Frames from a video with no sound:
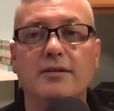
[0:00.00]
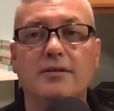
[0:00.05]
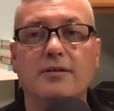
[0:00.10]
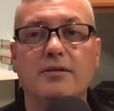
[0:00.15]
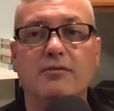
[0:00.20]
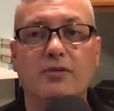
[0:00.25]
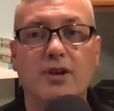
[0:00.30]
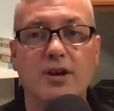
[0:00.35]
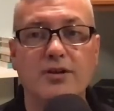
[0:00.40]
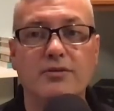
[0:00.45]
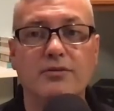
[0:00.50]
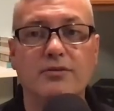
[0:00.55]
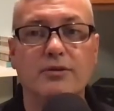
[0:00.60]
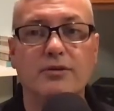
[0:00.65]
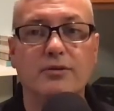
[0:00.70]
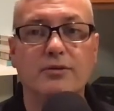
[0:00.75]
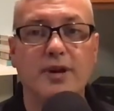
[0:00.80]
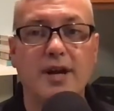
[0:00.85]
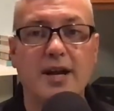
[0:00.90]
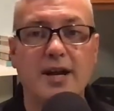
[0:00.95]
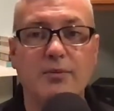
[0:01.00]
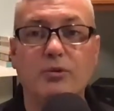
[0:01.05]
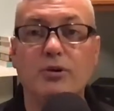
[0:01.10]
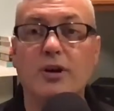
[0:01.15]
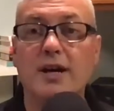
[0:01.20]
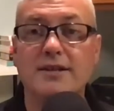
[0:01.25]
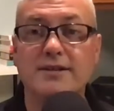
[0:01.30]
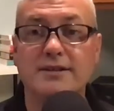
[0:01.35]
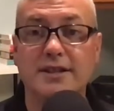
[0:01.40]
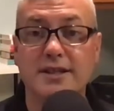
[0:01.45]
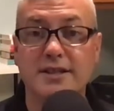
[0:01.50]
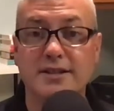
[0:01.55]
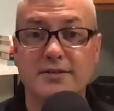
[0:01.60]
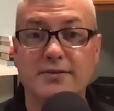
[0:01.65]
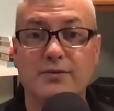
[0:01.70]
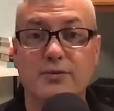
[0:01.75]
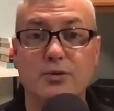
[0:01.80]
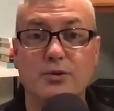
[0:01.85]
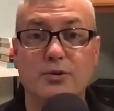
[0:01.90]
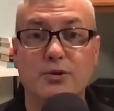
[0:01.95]
run through a process
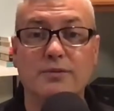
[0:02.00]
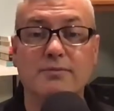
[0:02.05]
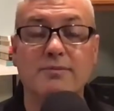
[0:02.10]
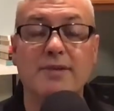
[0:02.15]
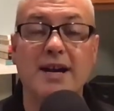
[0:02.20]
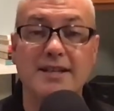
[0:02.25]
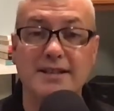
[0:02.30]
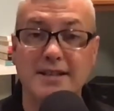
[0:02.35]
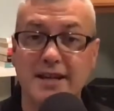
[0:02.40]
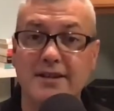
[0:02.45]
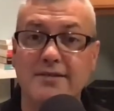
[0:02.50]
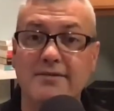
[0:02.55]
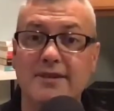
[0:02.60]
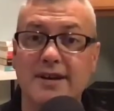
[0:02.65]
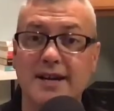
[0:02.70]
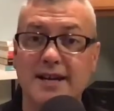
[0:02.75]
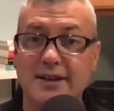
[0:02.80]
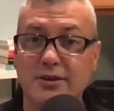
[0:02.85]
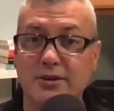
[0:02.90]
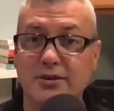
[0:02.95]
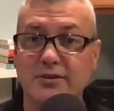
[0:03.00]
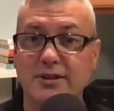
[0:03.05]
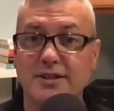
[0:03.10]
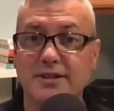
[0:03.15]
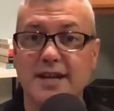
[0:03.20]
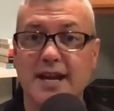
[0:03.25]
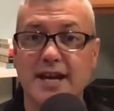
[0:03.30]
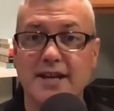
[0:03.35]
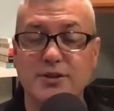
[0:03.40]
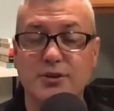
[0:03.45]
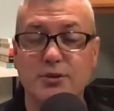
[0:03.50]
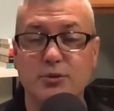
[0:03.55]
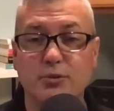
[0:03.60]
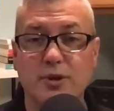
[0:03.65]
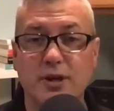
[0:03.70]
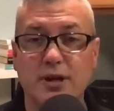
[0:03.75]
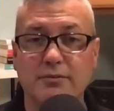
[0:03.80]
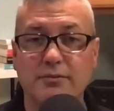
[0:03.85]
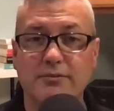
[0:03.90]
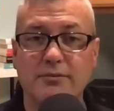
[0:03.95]
for identifying all these hats you
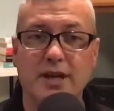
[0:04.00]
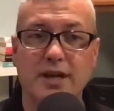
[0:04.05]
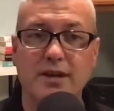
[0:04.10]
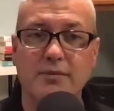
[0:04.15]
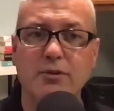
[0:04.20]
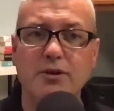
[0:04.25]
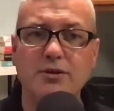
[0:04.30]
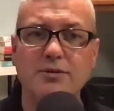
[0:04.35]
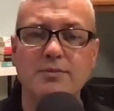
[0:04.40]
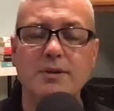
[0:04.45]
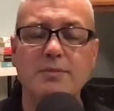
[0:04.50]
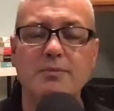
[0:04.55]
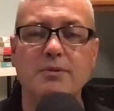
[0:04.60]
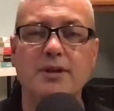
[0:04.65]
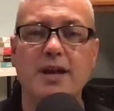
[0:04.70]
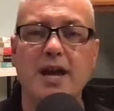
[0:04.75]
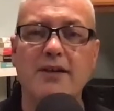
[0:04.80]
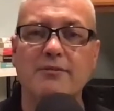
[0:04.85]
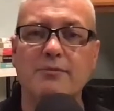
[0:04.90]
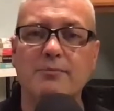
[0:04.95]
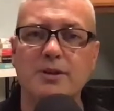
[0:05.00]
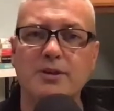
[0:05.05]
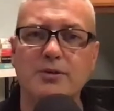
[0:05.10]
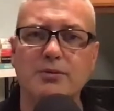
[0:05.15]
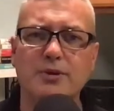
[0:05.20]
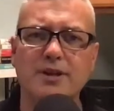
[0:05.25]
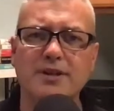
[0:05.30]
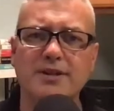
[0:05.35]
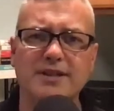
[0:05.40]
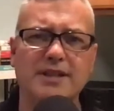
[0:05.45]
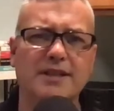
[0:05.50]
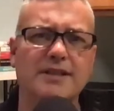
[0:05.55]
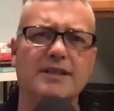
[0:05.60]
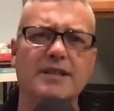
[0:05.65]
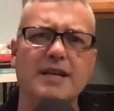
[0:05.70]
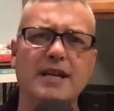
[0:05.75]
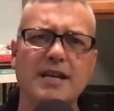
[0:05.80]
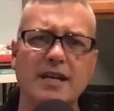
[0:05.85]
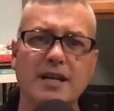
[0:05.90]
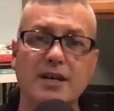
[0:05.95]
wear. And most people have between
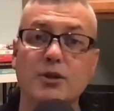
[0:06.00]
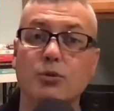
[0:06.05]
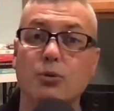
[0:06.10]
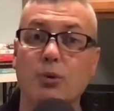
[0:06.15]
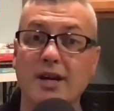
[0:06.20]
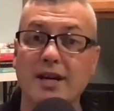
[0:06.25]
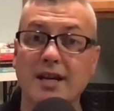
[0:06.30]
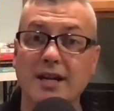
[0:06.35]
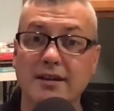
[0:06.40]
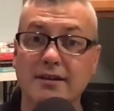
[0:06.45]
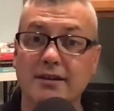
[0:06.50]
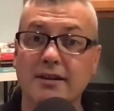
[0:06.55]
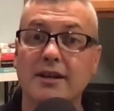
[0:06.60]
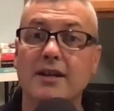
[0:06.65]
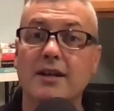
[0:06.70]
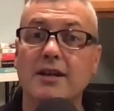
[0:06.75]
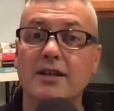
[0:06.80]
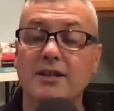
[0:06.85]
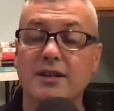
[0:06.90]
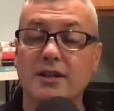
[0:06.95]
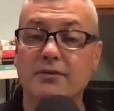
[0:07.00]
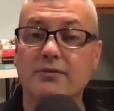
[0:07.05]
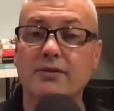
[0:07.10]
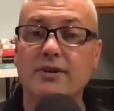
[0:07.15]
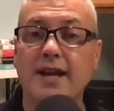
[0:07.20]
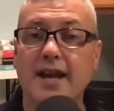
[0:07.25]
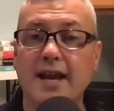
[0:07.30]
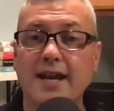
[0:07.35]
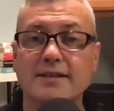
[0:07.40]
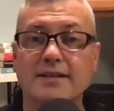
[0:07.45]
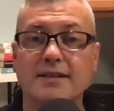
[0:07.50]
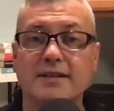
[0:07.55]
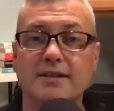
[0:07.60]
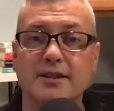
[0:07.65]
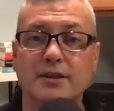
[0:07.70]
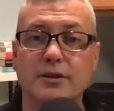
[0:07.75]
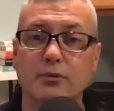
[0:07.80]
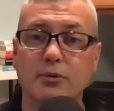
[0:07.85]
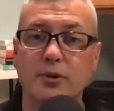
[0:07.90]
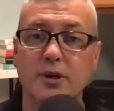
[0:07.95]
16 and 20 different hats that
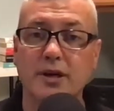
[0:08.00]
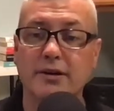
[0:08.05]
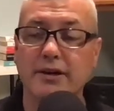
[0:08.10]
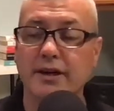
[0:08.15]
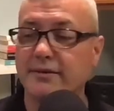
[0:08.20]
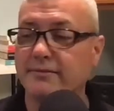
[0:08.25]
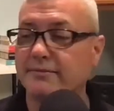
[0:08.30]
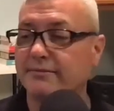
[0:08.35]
they're wearing.